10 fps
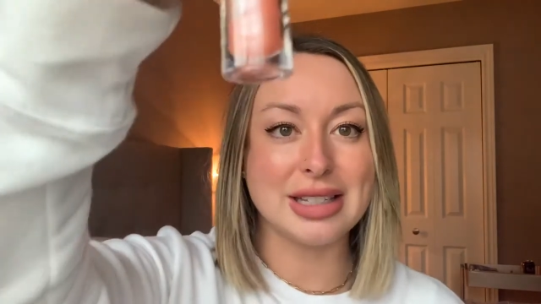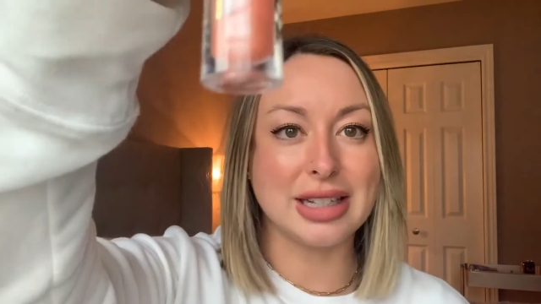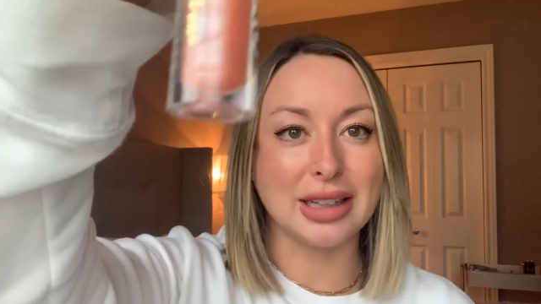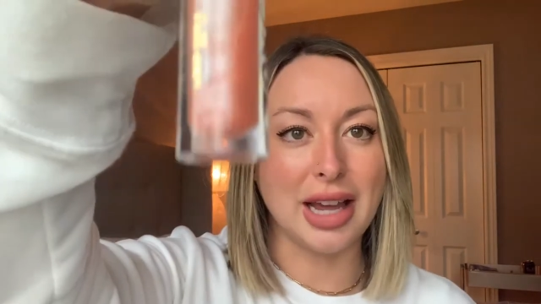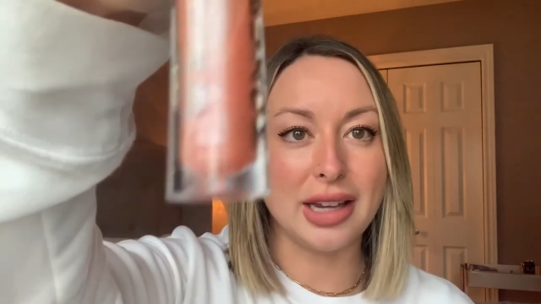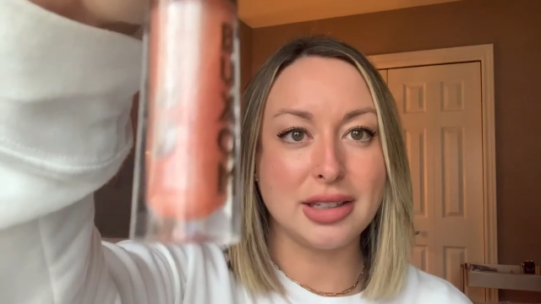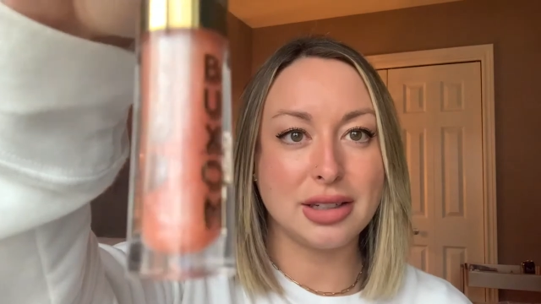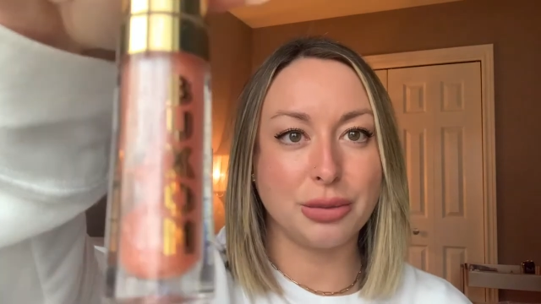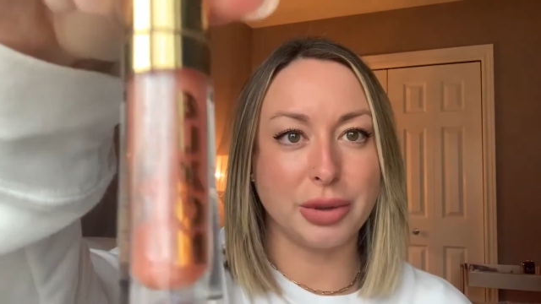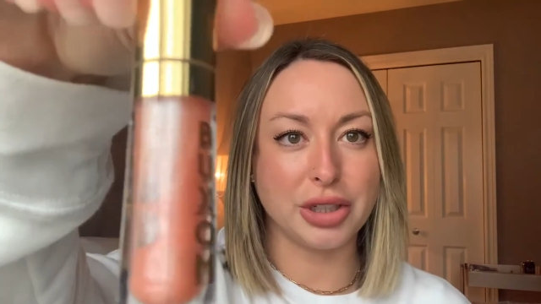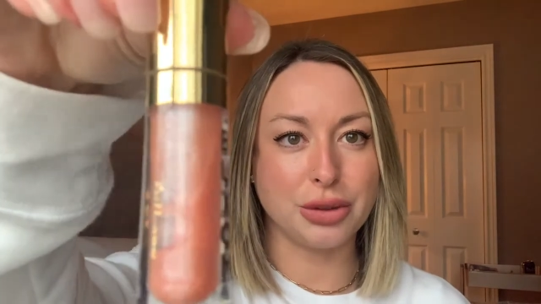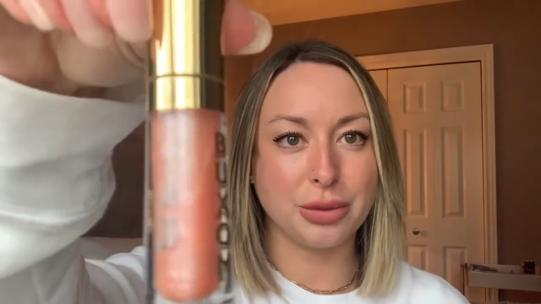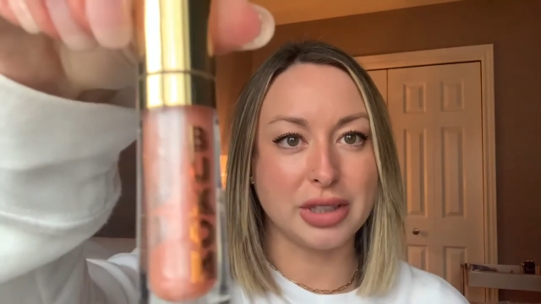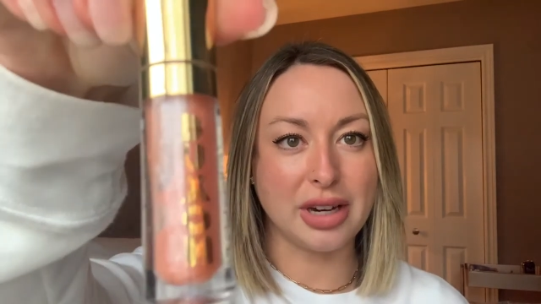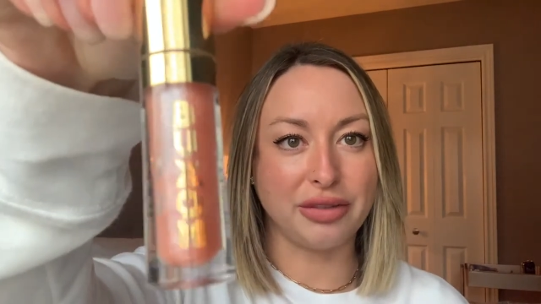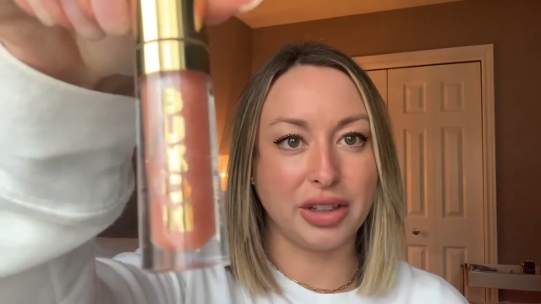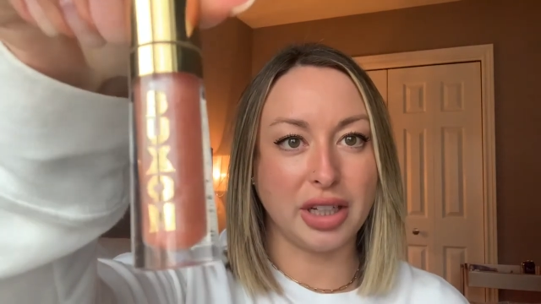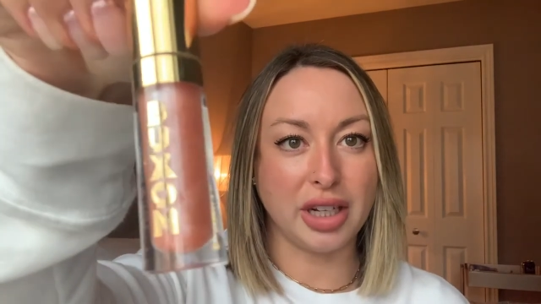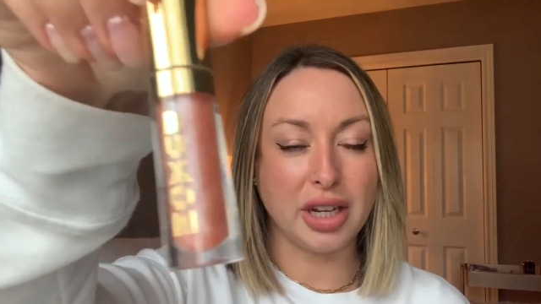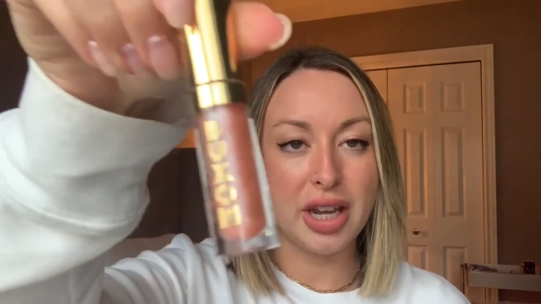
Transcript: Celeste, which was definitely